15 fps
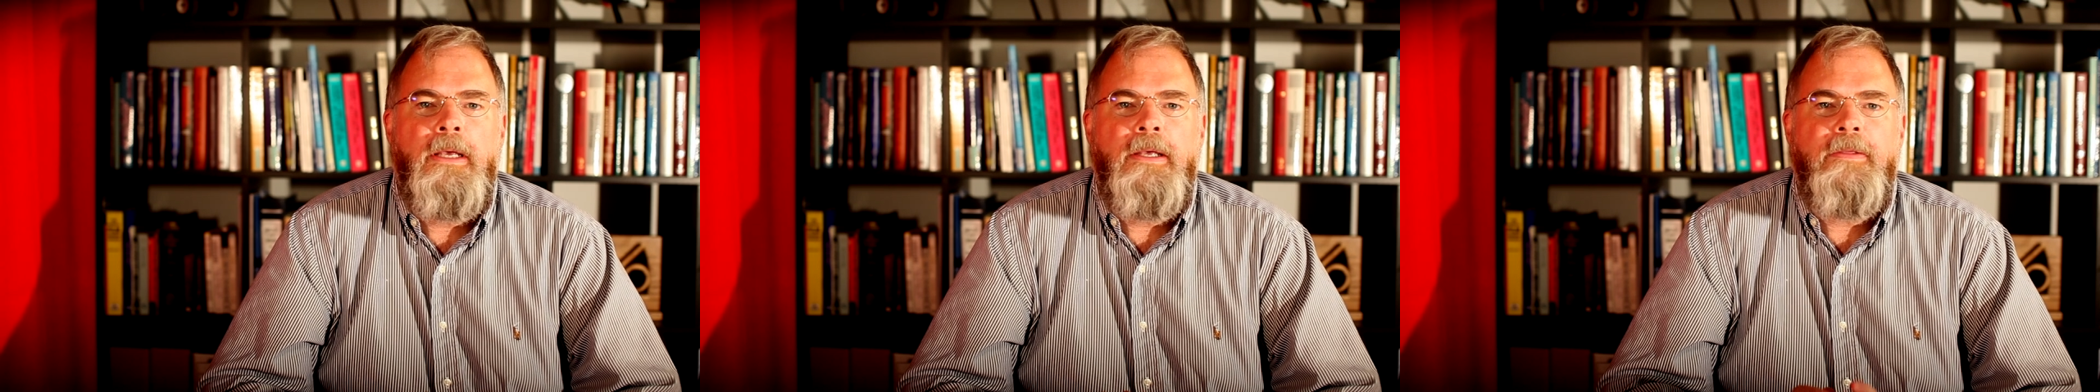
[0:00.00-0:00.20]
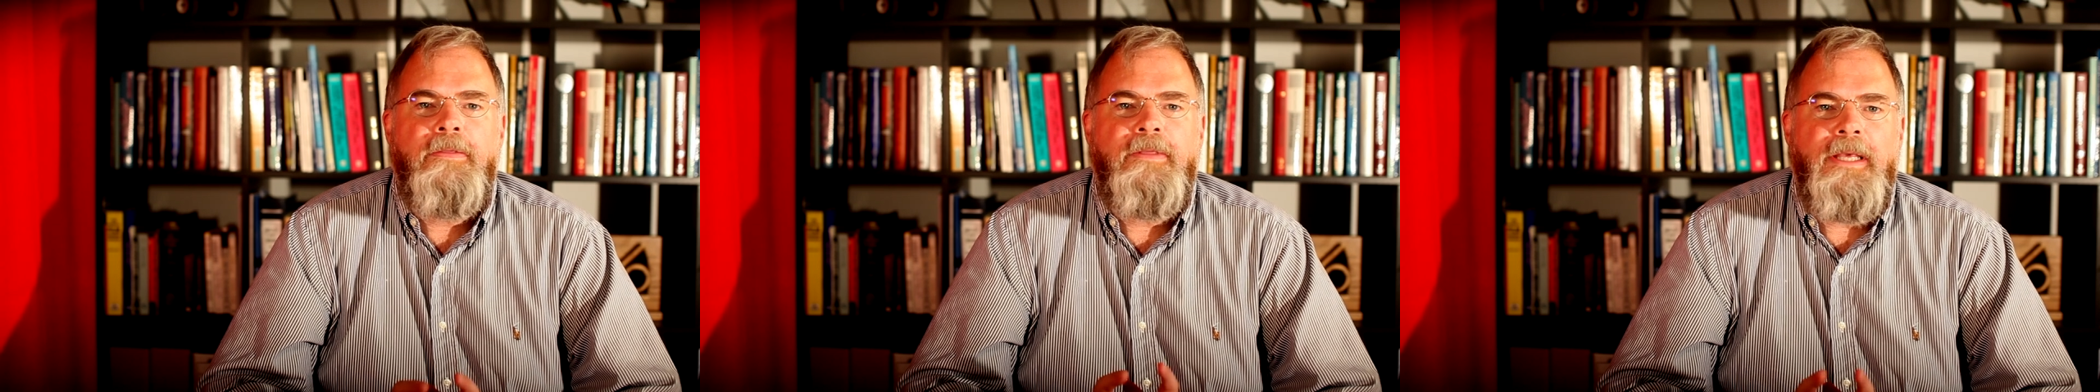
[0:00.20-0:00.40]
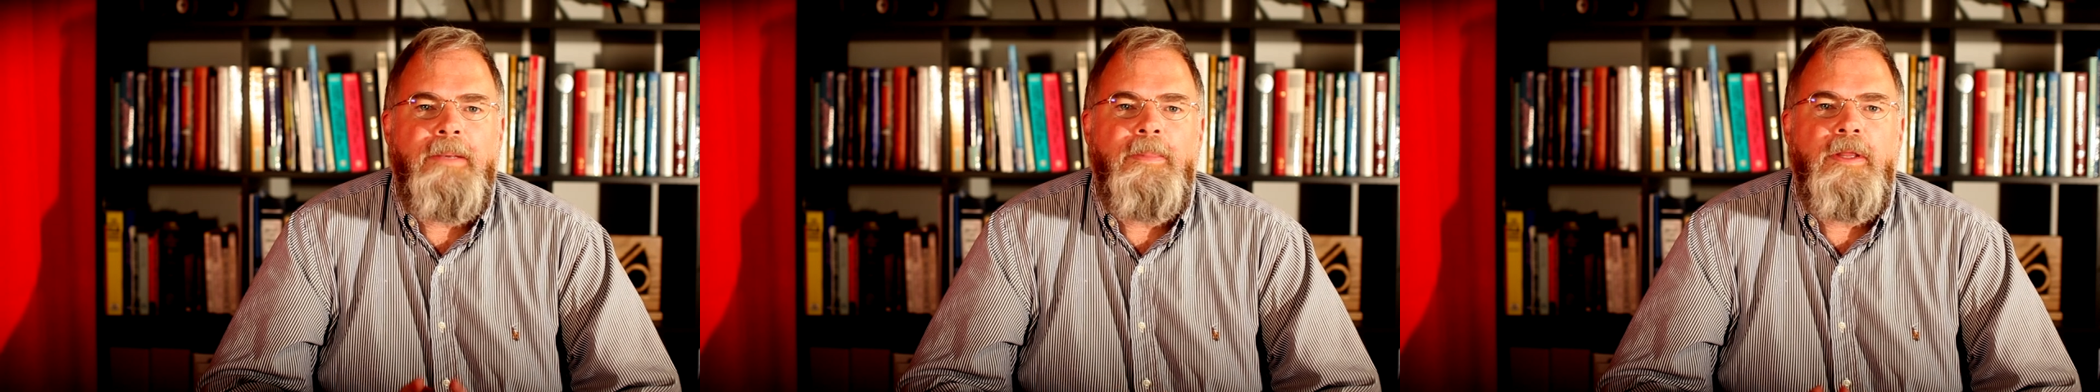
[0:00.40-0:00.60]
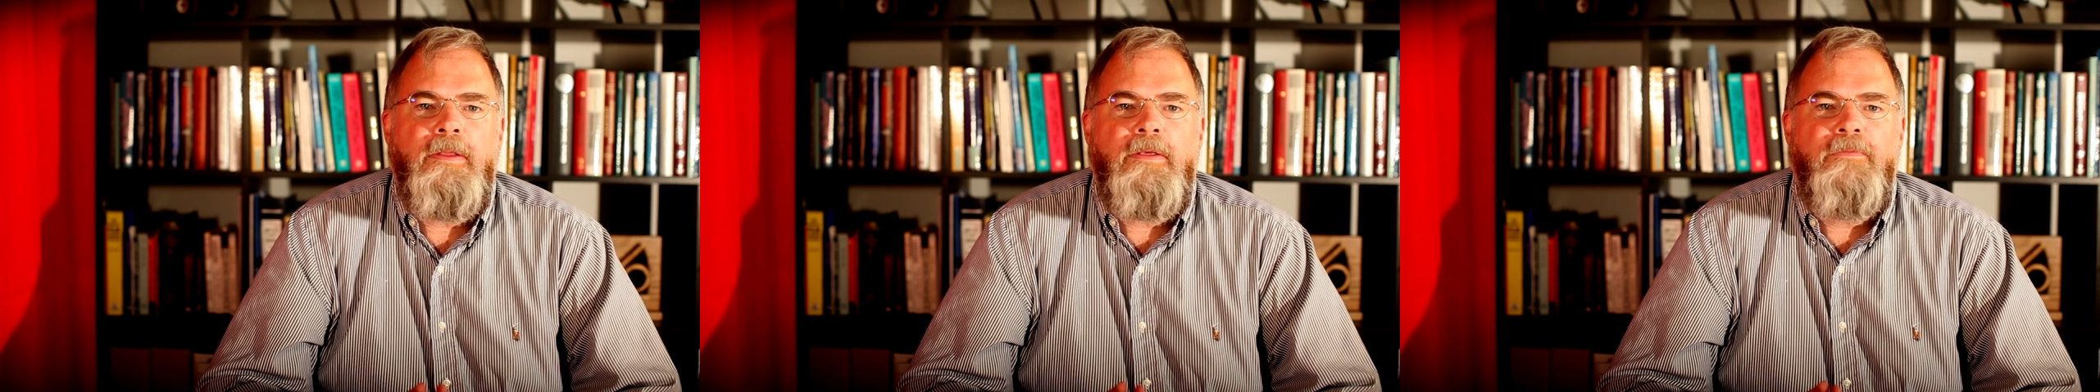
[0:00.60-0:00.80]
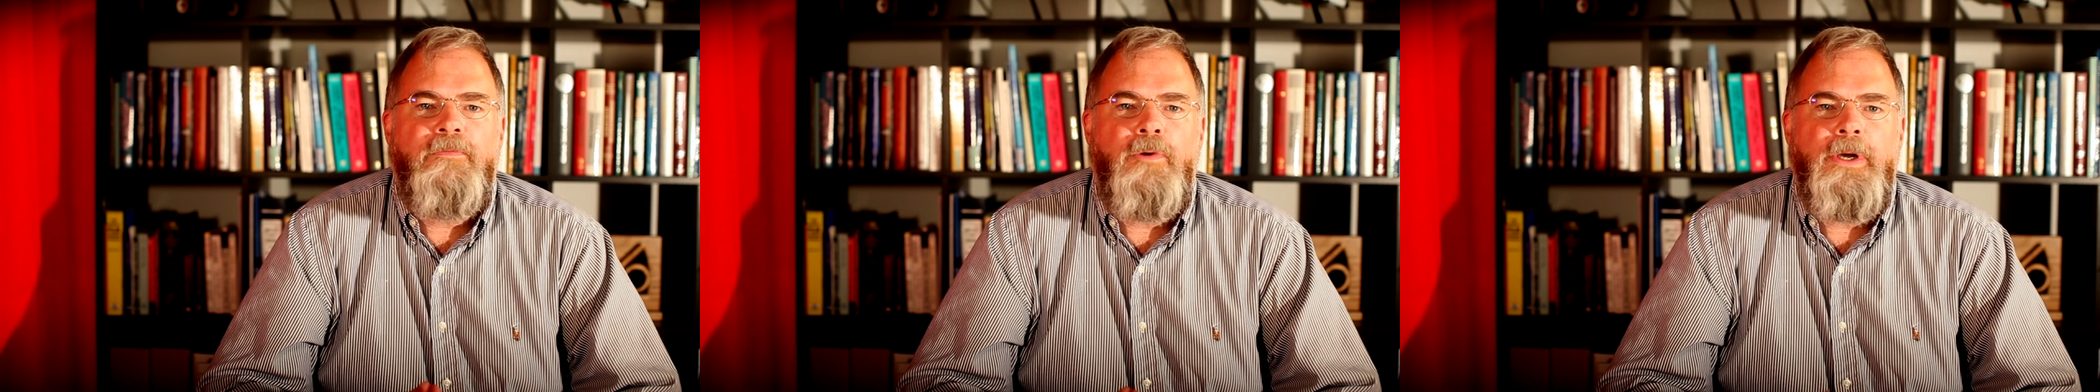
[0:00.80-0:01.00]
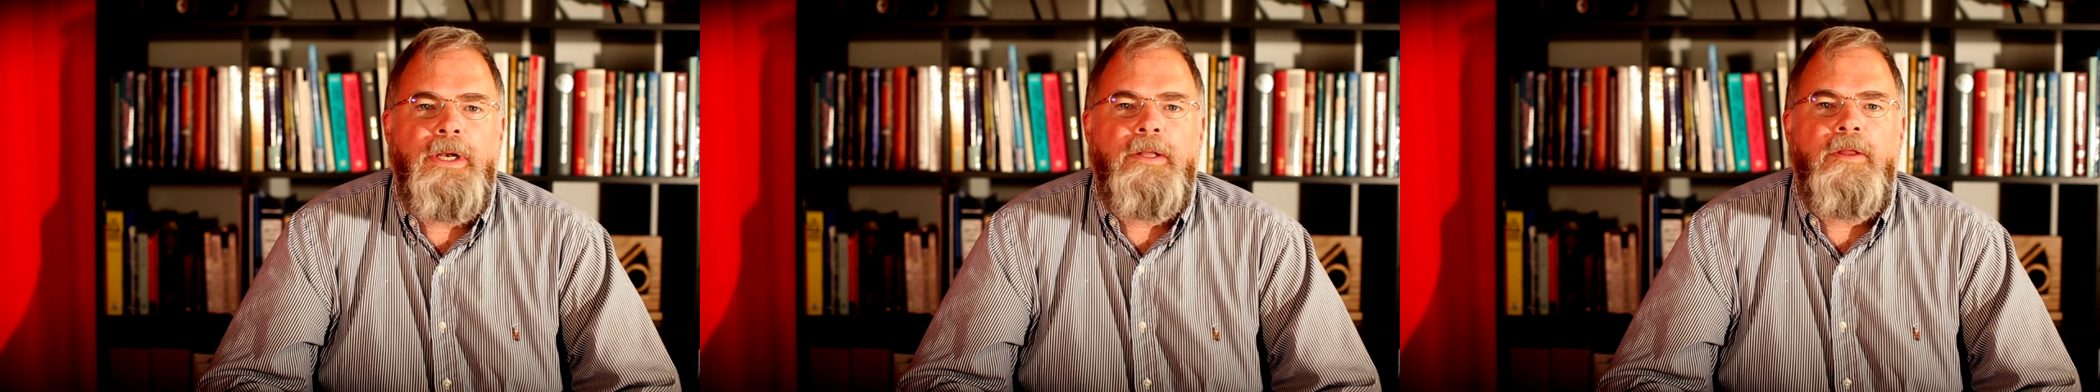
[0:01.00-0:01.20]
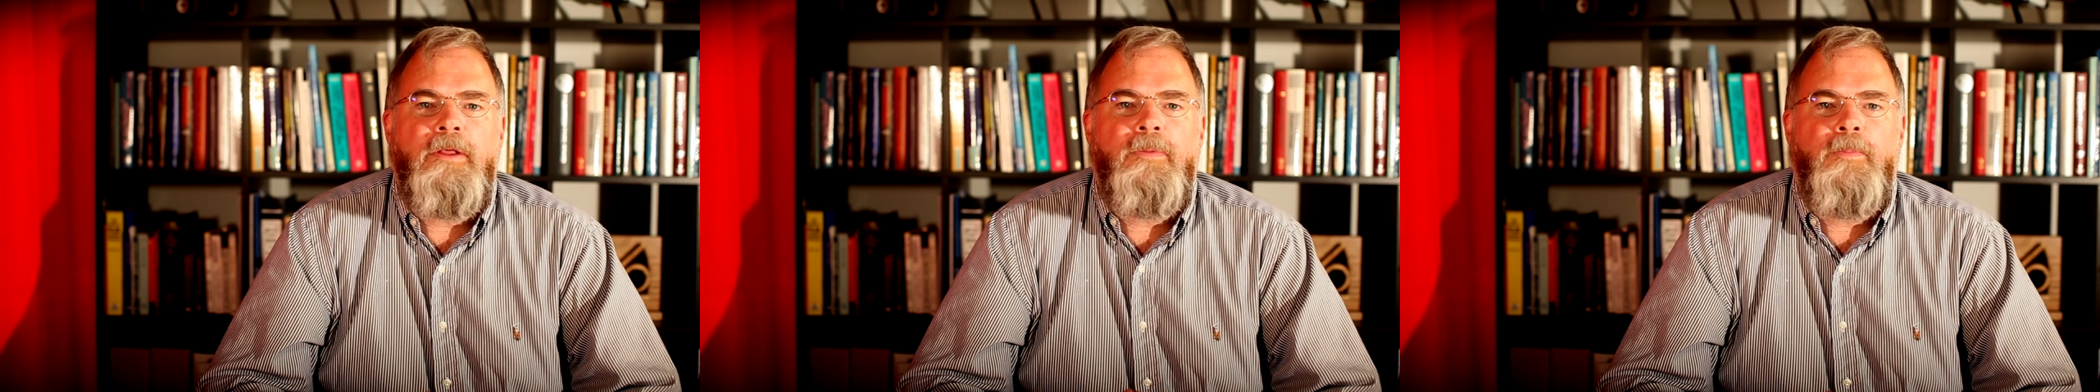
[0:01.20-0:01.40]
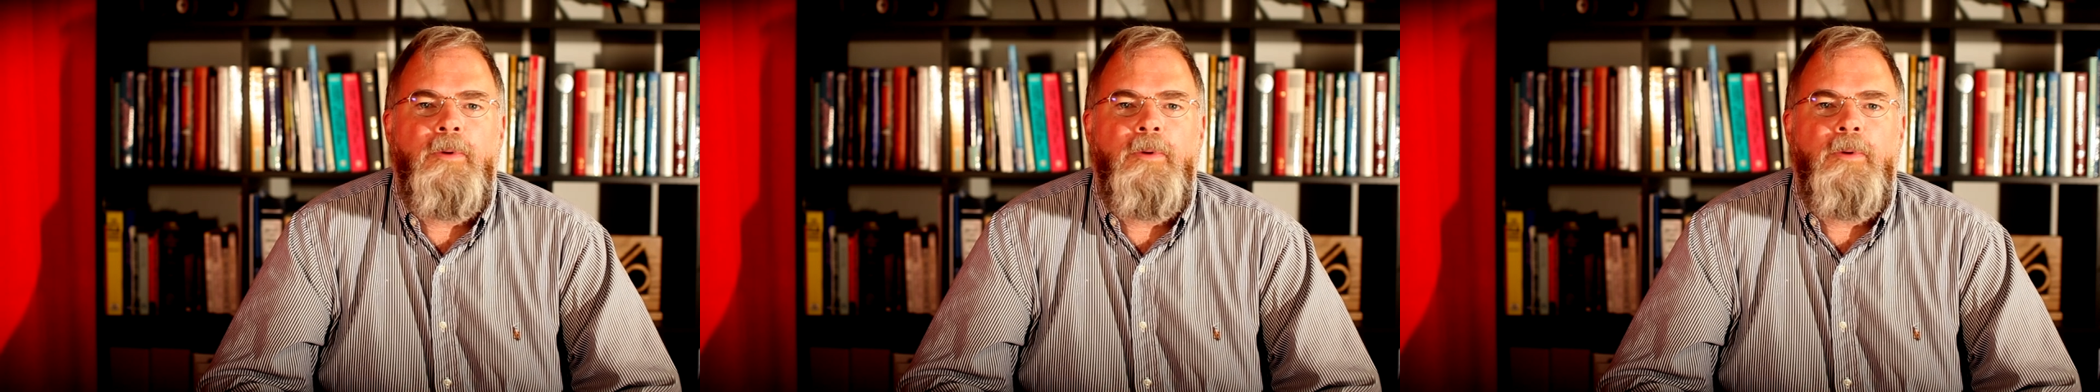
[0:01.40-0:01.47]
Siemens avoided this